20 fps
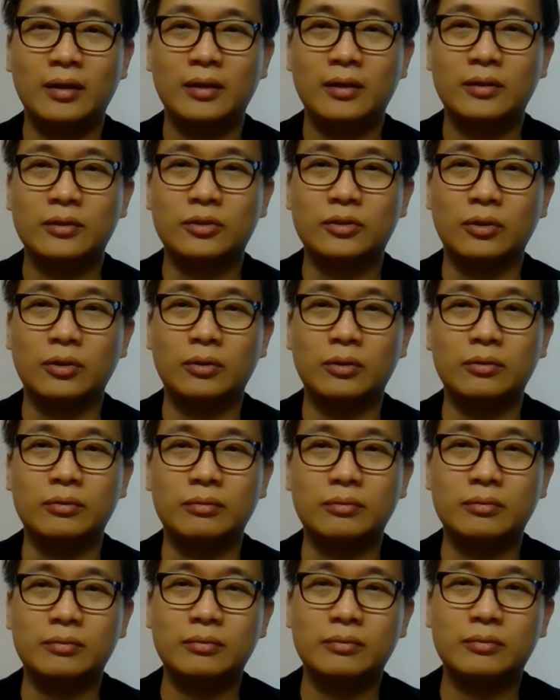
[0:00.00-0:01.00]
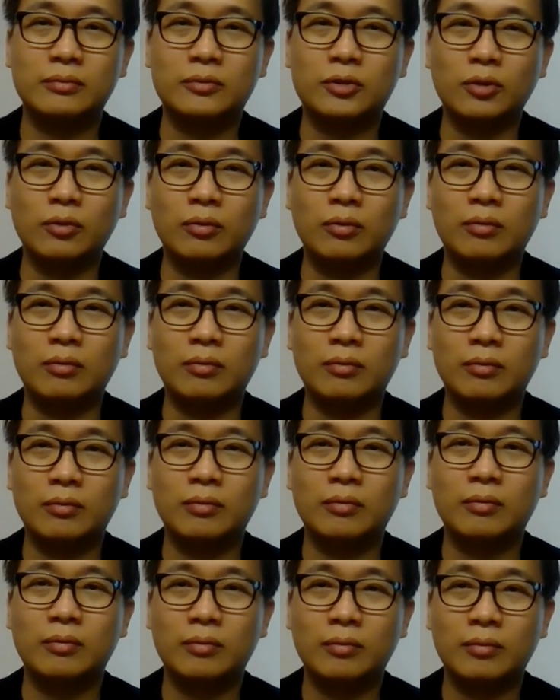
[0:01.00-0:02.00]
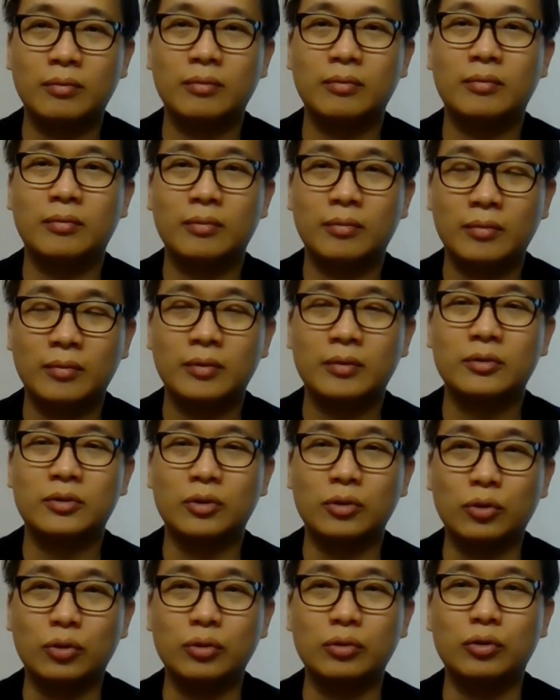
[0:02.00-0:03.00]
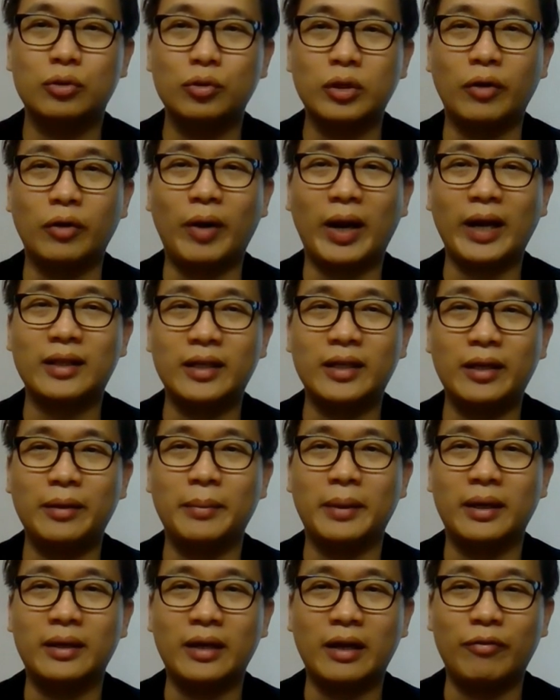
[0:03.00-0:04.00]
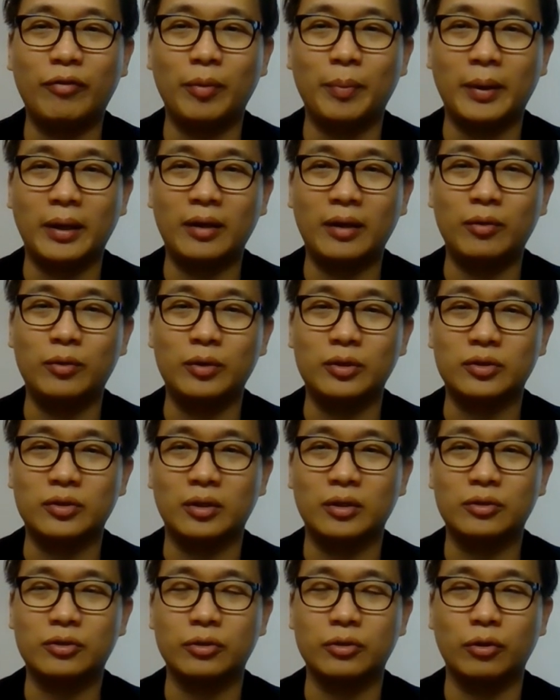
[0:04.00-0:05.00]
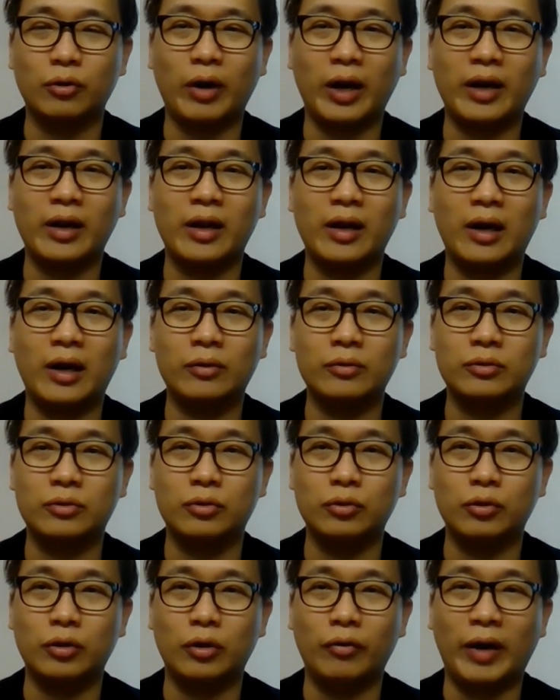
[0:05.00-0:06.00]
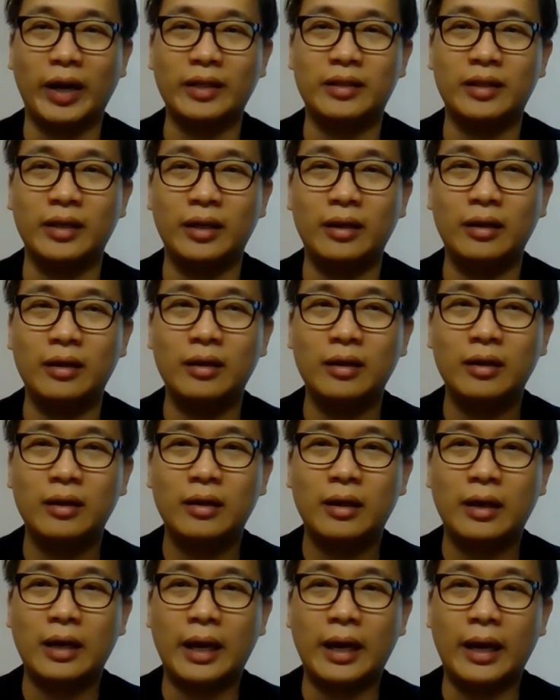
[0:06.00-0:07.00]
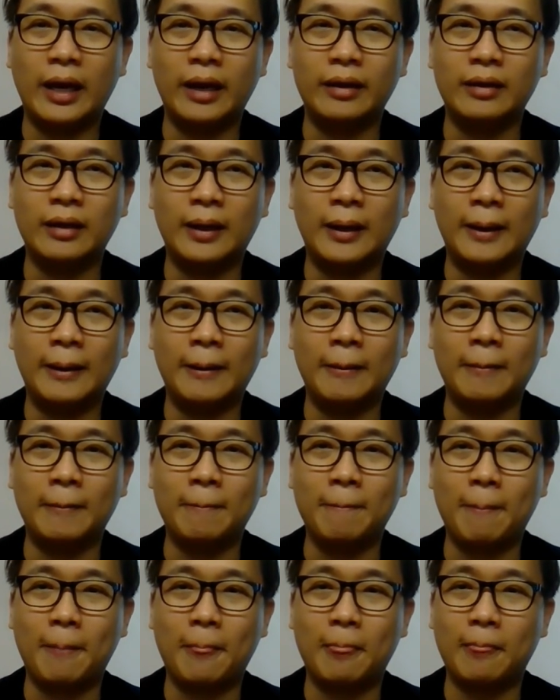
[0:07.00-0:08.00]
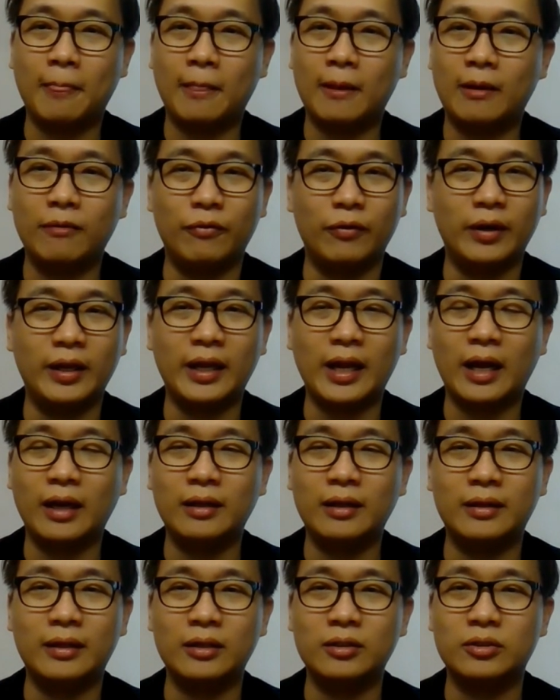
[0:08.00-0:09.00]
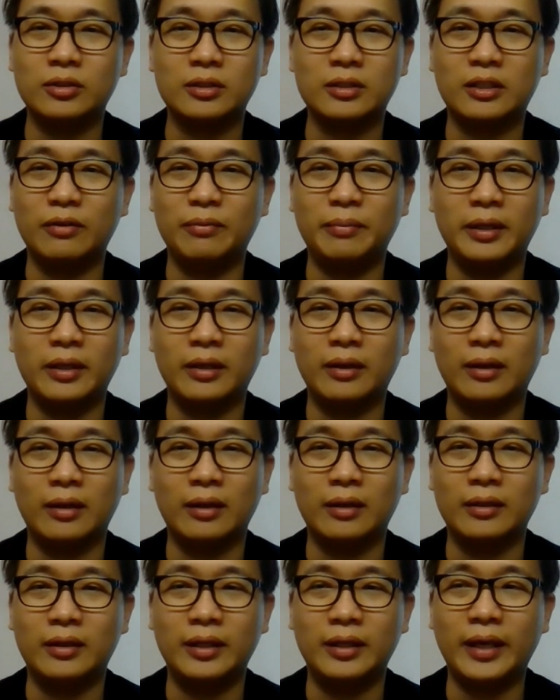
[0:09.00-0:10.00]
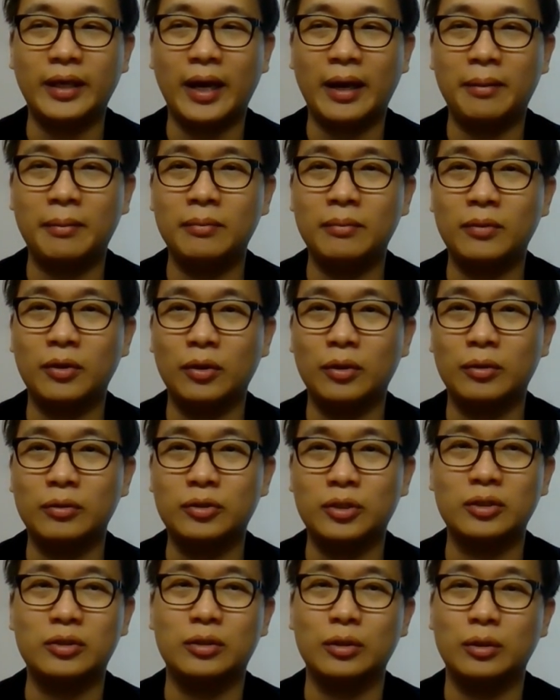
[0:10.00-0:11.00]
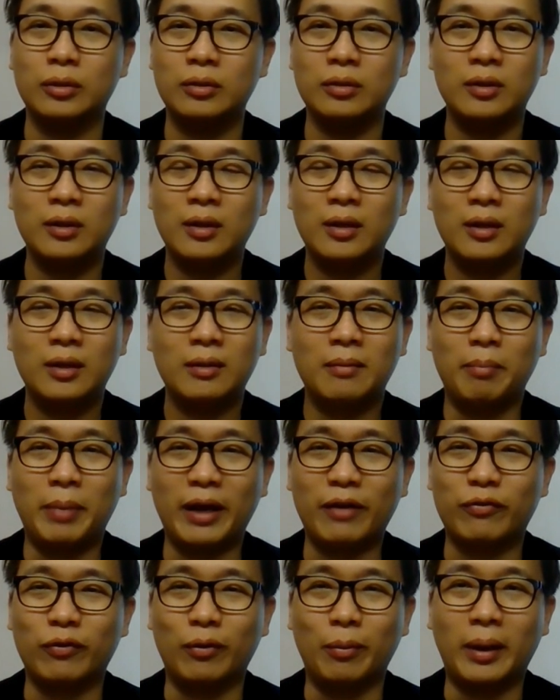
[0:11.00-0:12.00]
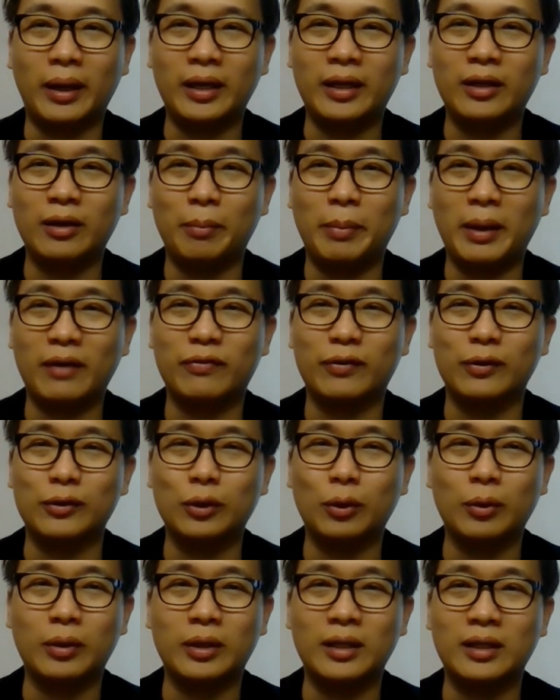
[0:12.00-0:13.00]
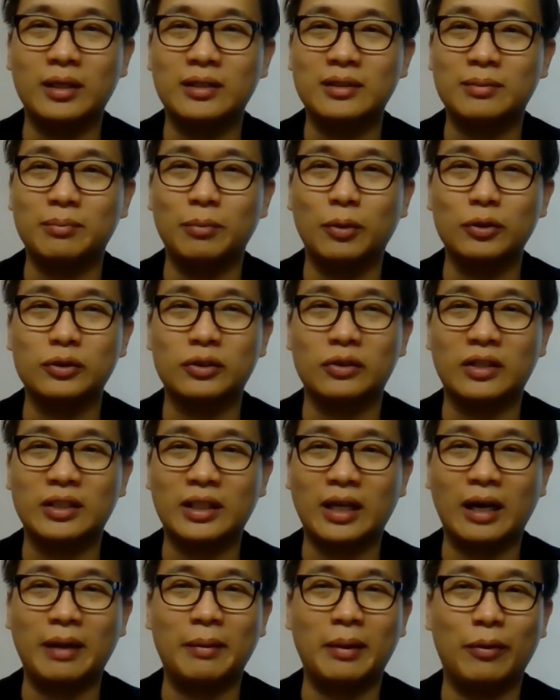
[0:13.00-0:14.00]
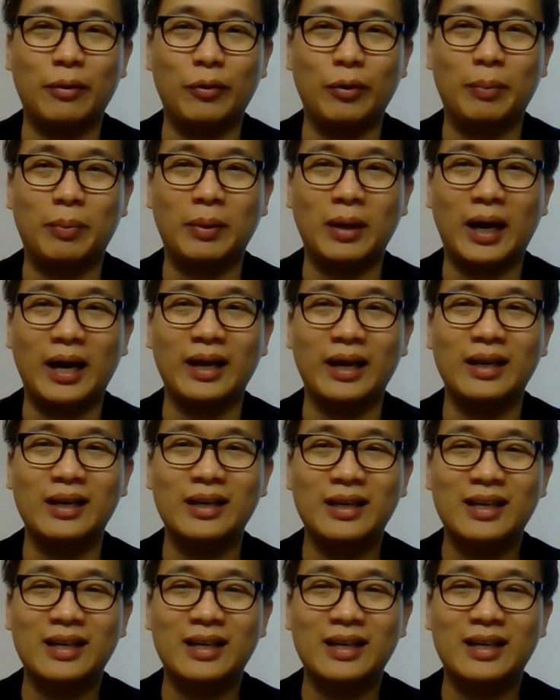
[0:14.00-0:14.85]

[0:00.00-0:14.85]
So thanks also for the advice. So do the right thing, man. Everybody who is on the show right now, do the right thing. And if you need anything, just give me a DM. You know, just don't beg for money or beg for tokens. Most of the time, I'll reply.